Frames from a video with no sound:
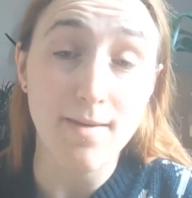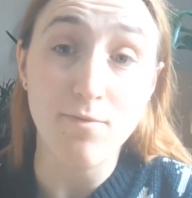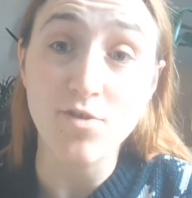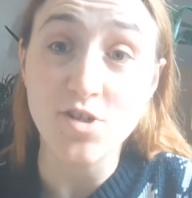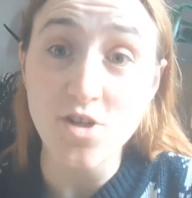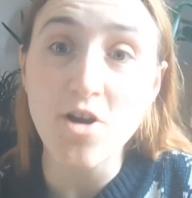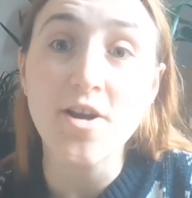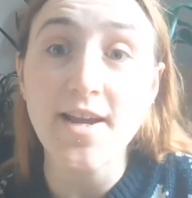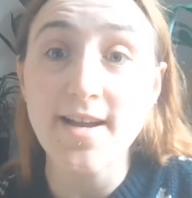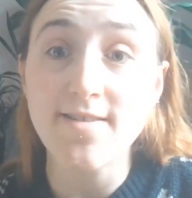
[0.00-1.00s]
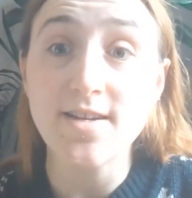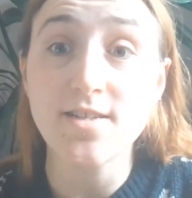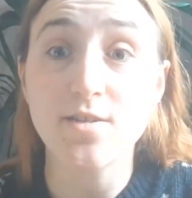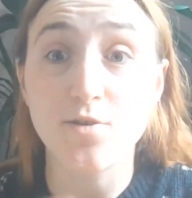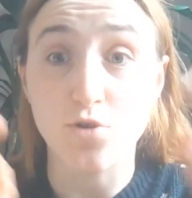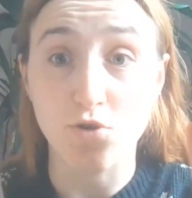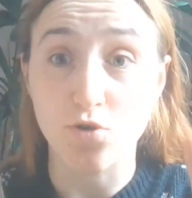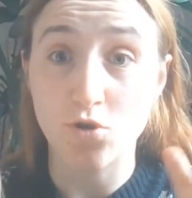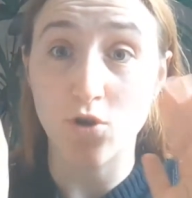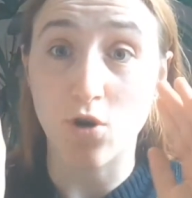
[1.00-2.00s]
for darker areas you do
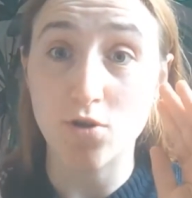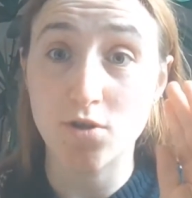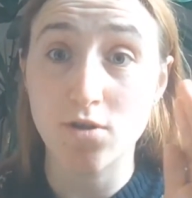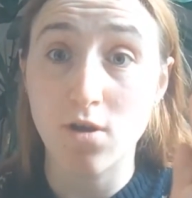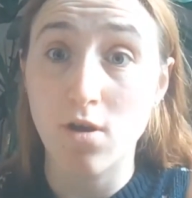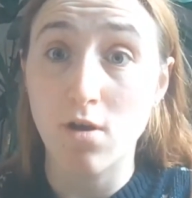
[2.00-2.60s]
dots